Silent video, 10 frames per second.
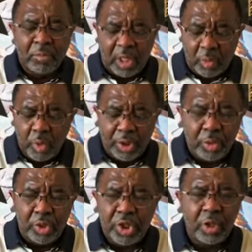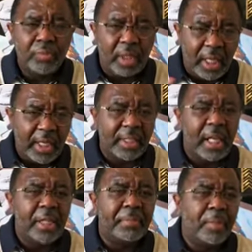that when you shift, a lot of
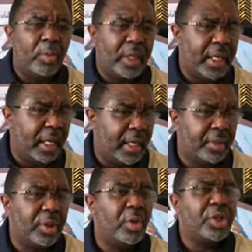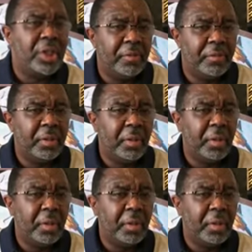times people can't handle your shift.